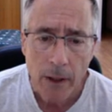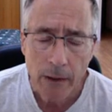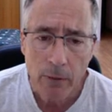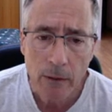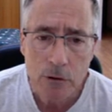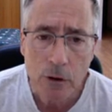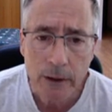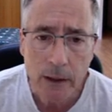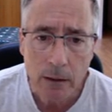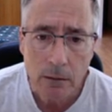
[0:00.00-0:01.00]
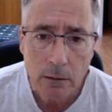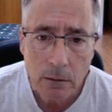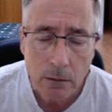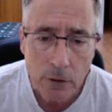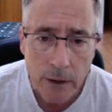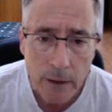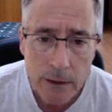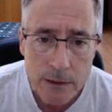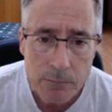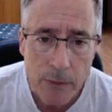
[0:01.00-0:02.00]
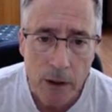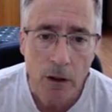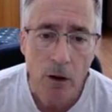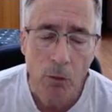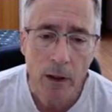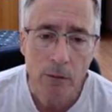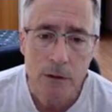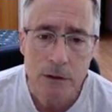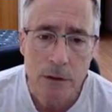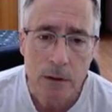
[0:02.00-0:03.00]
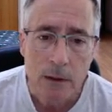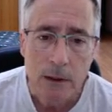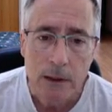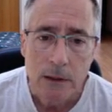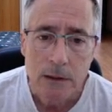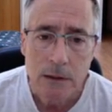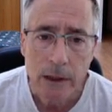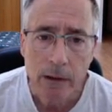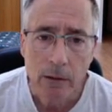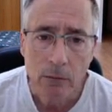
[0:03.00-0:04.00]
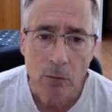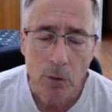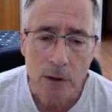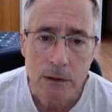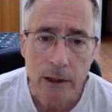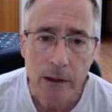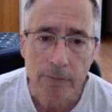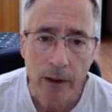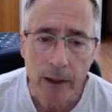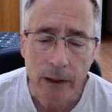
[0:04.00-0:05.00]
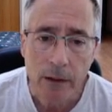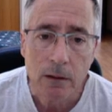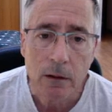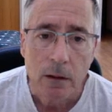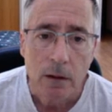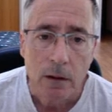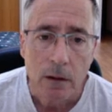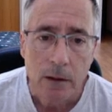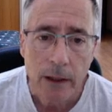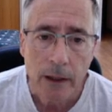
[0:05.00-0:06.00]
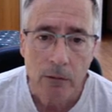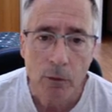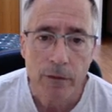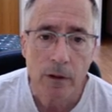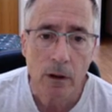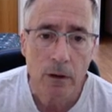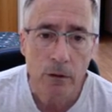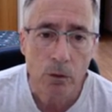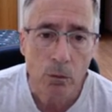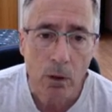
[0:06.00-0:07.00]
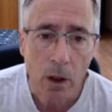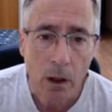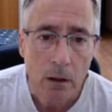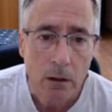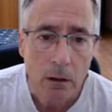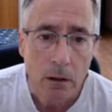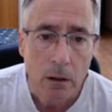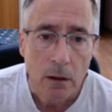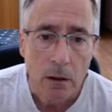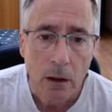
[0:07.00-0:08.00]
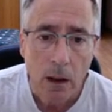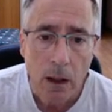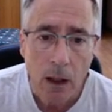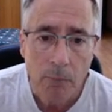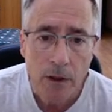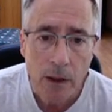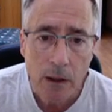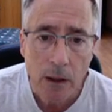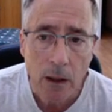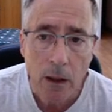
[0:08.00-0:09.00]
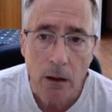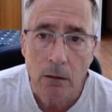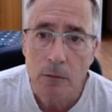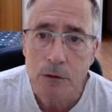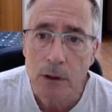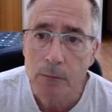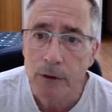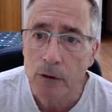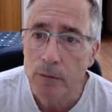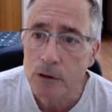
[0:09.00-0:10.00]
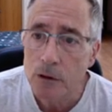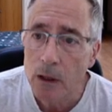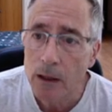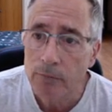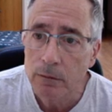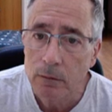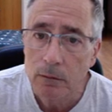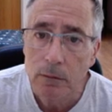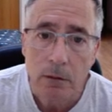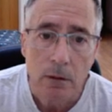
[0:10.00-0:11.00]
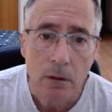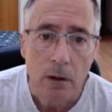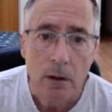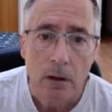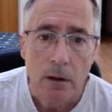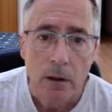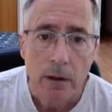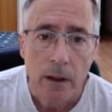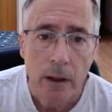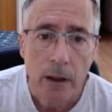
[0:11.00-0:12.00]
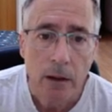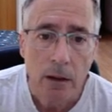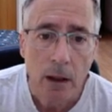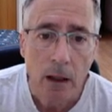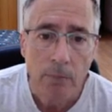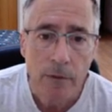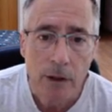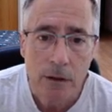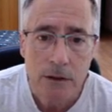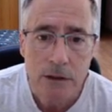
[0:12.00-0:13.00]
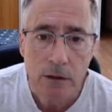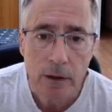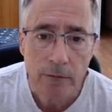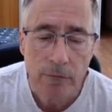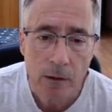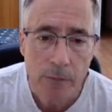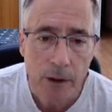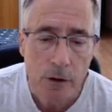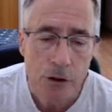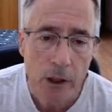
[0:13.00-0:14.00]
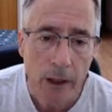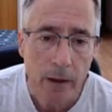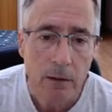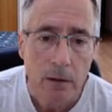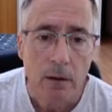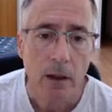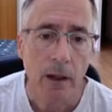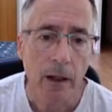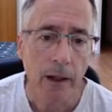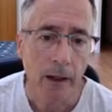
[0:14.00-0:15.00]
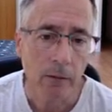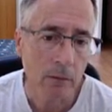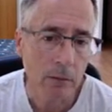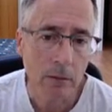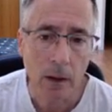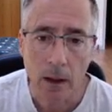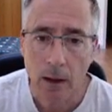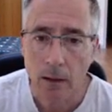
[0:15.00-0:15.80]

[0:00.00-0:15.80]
Back when I was looking at this a minute ago, what I was seeing was that if I had taken with the other rook here, oops, let me turn this off, then he could still have come here check, and